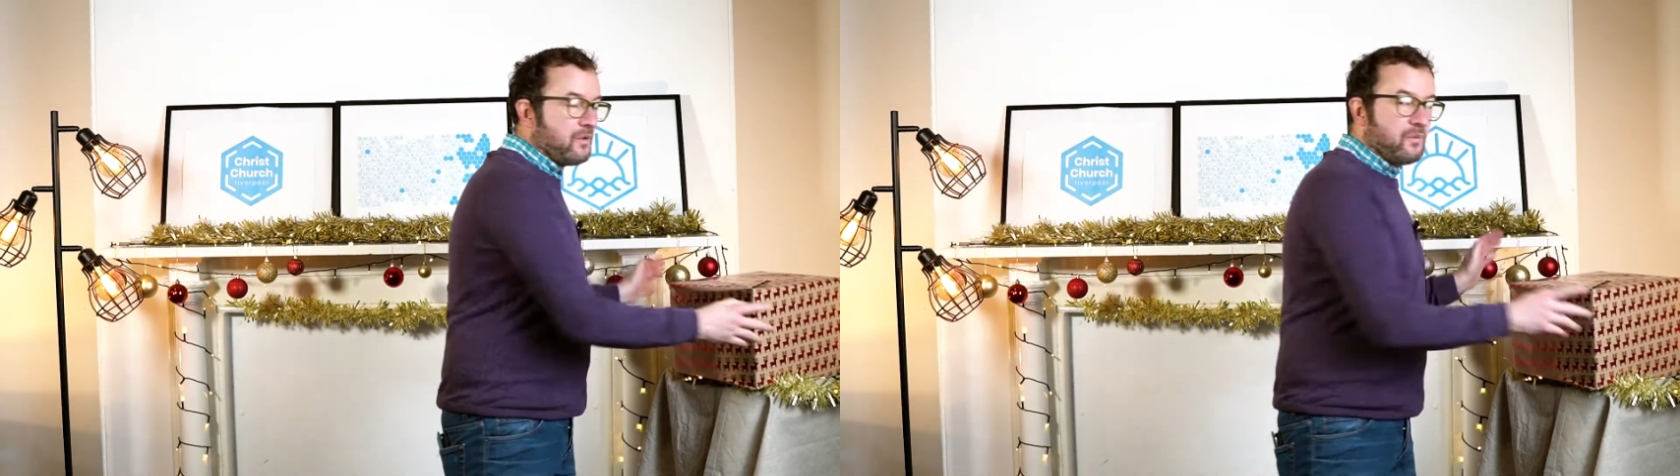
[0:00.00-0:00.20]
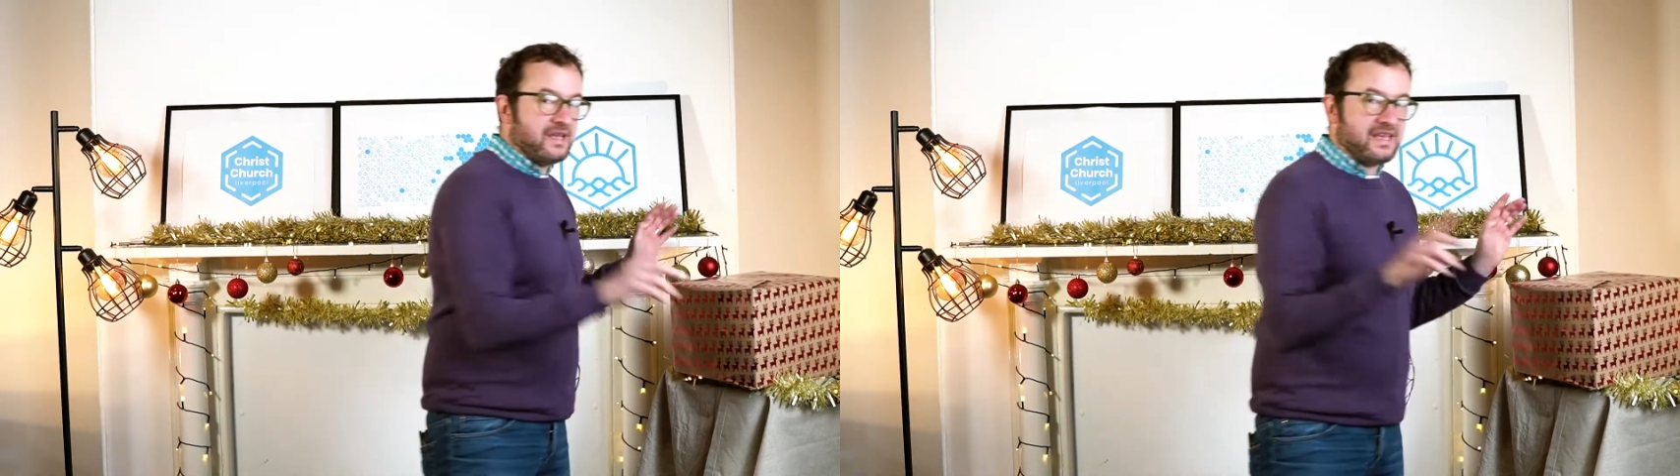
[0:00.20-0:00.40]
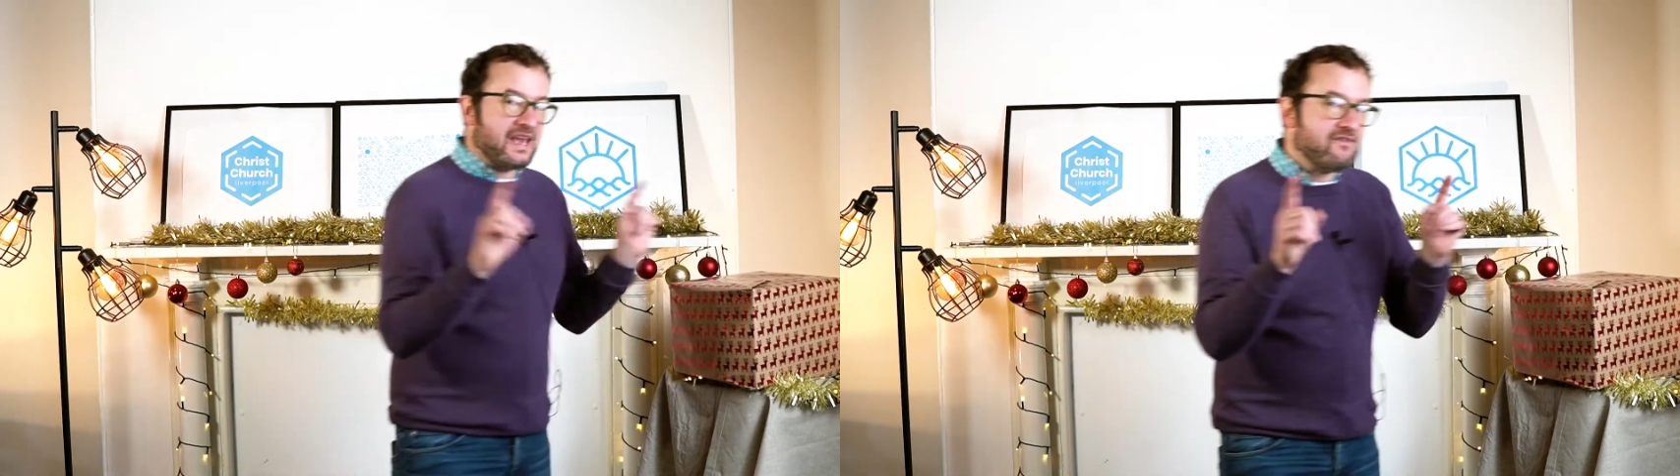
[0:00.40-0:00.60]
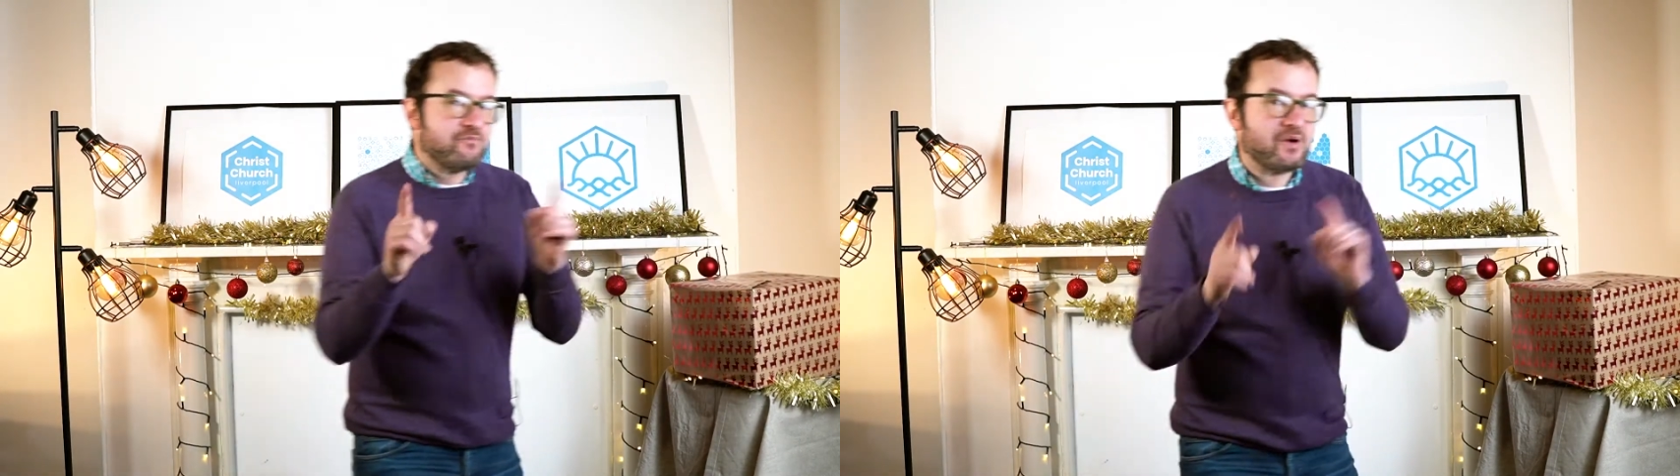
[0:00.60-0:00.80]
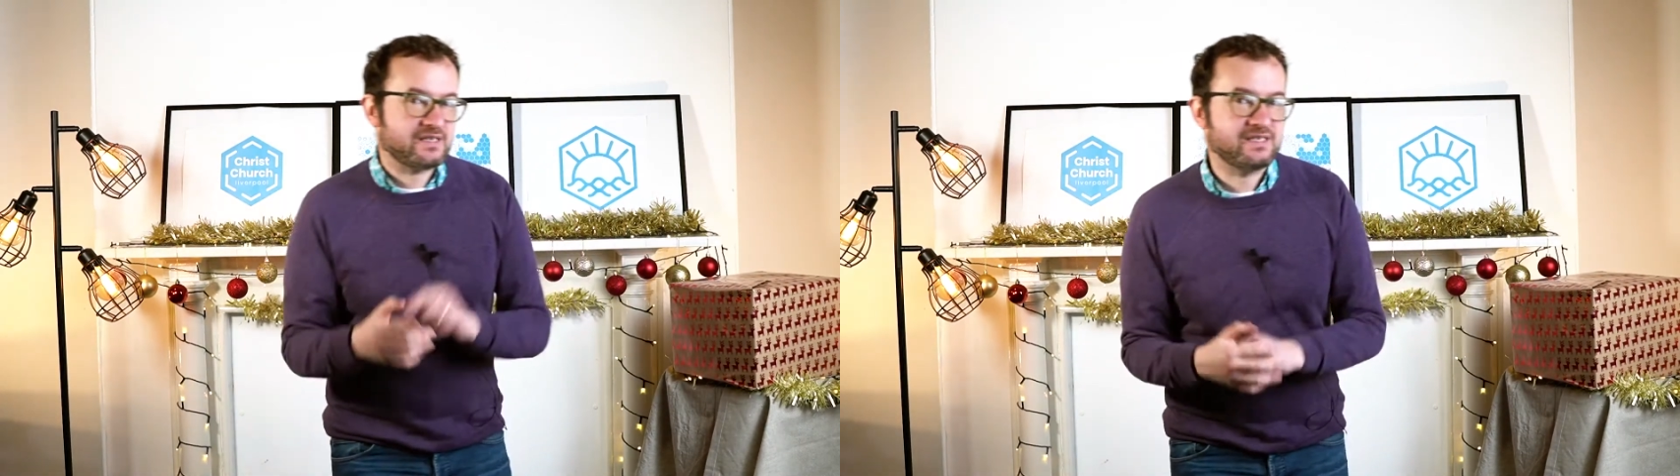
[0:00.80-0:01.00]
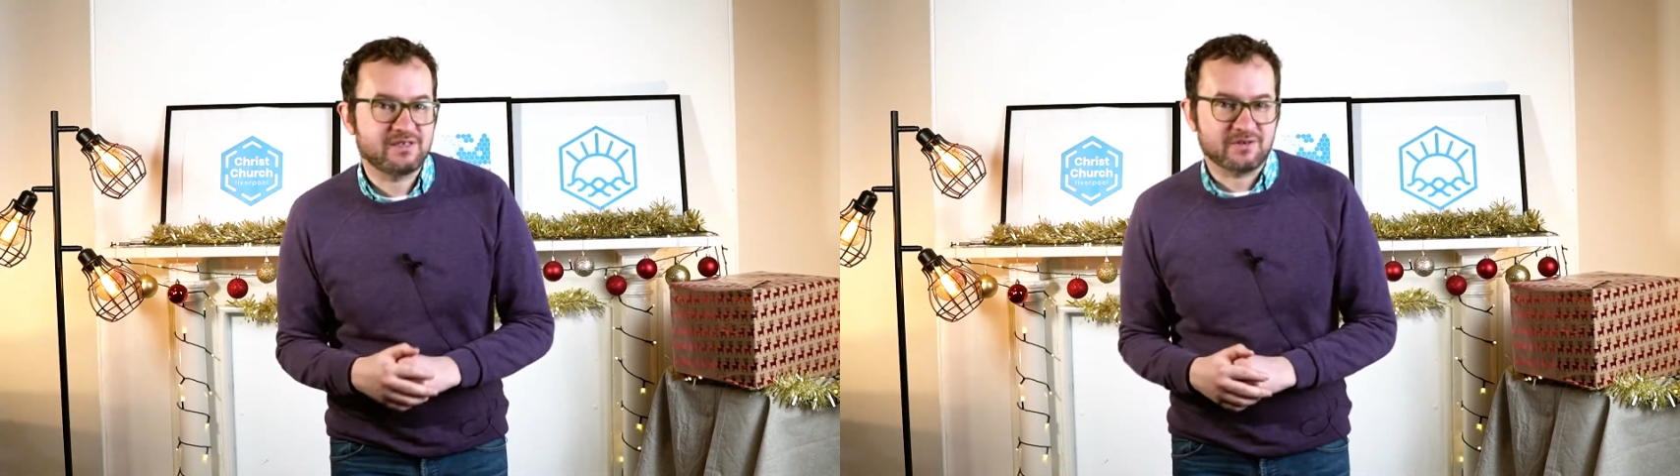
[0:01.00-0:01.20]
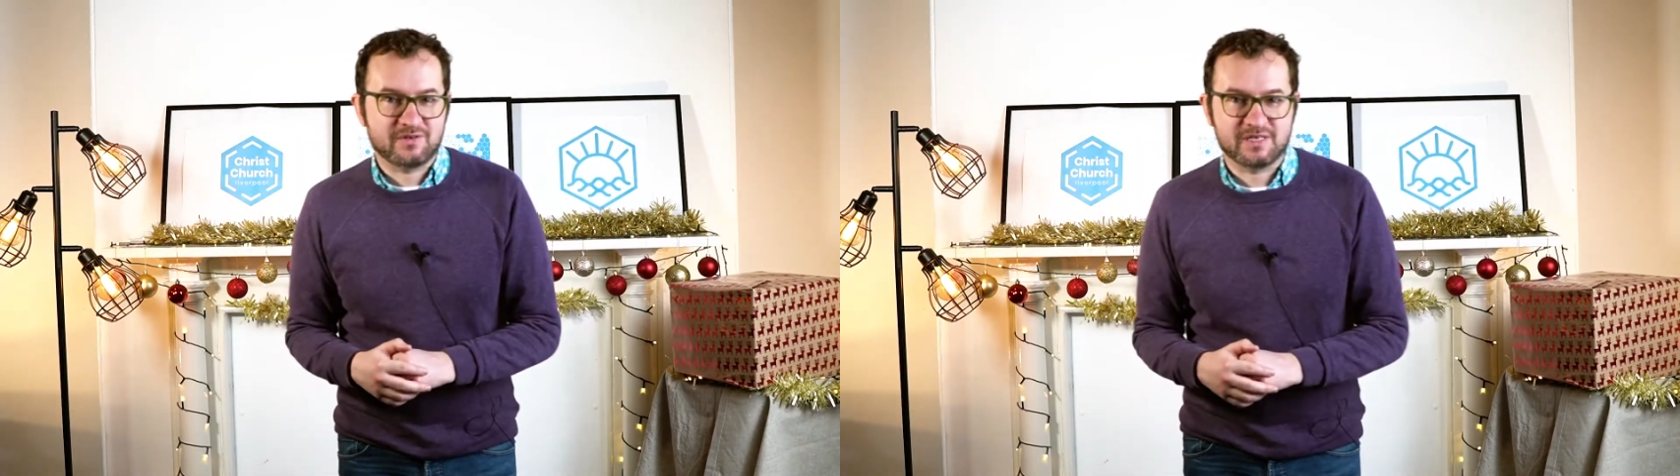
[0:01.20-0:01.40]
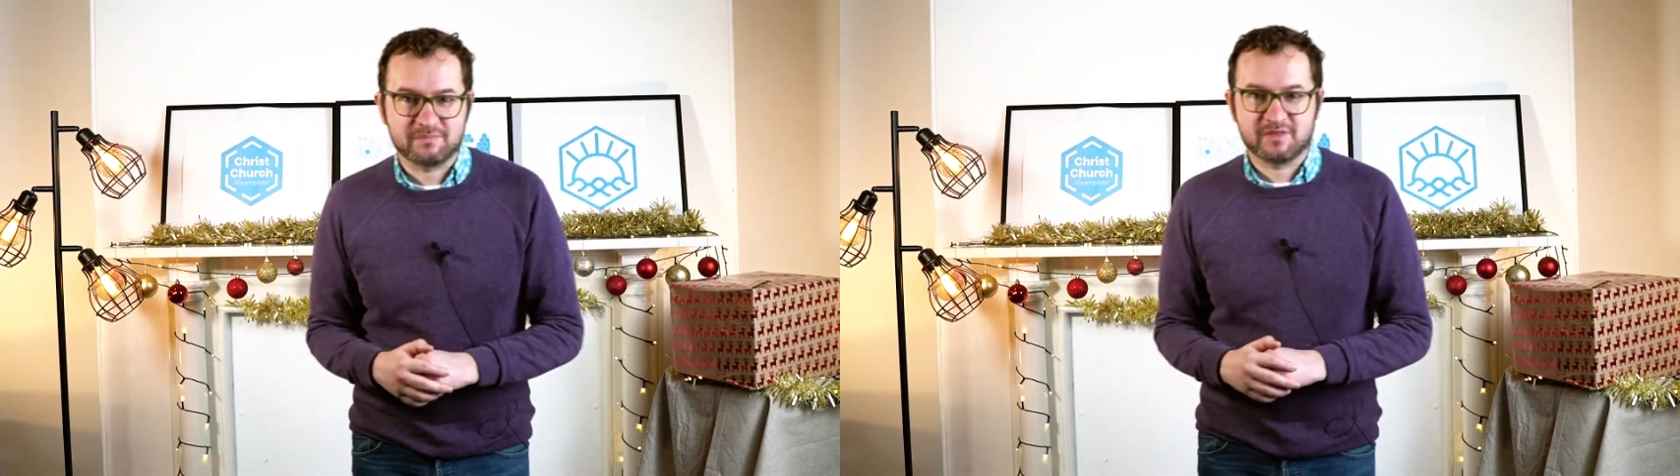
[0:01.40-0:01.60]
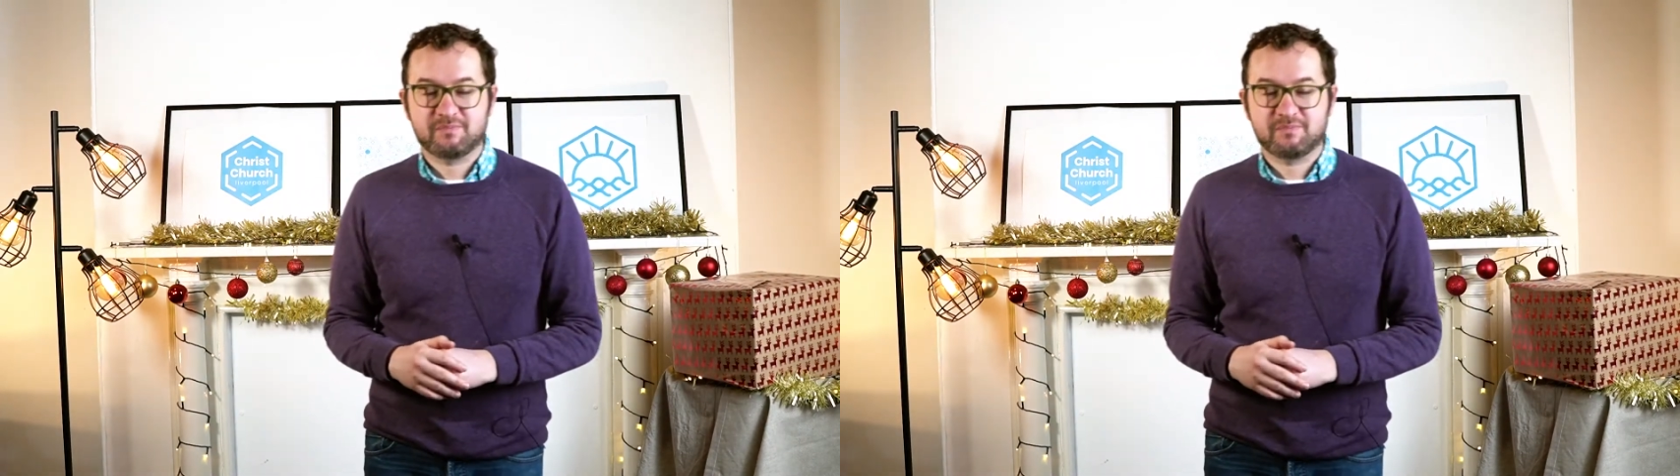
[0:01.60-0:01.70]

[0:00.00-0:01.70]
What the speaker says: we give presents at Christmas